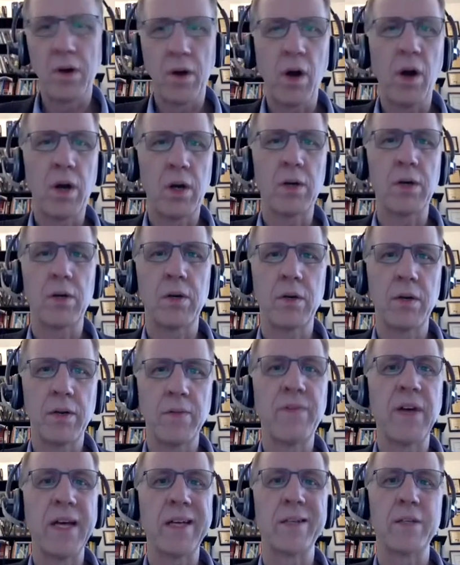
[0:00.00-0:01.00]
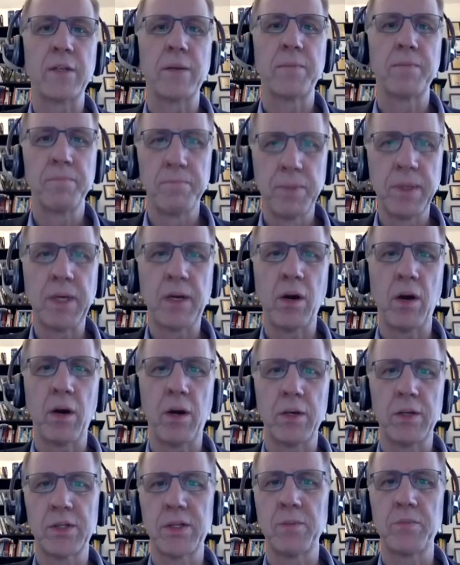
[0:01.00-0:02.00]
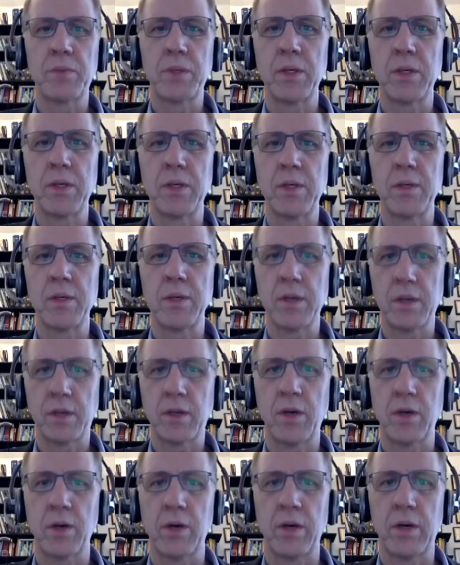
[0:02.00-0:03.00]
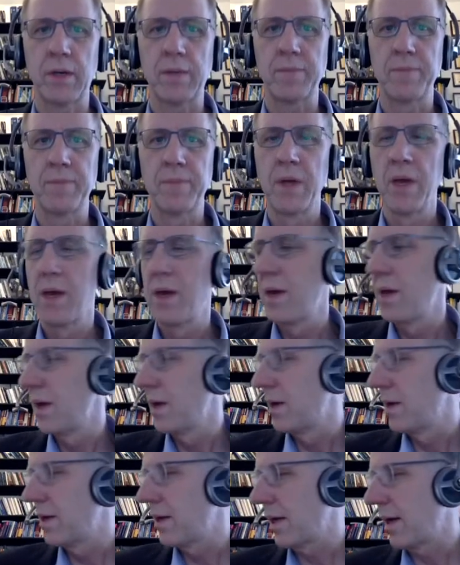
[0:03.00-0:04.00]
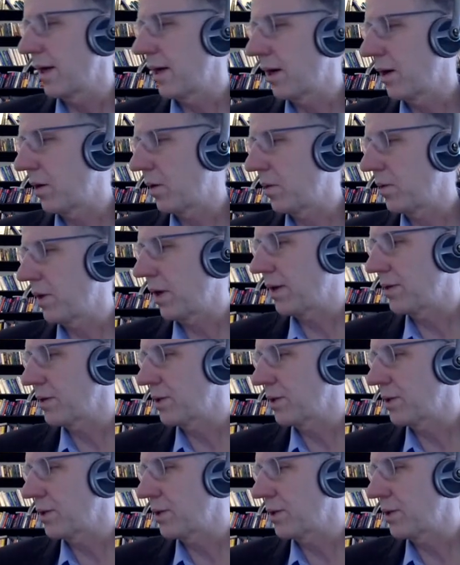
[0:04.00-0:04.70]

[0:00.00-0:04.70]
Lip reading: our event, big R sub t, occurring. Now, I'll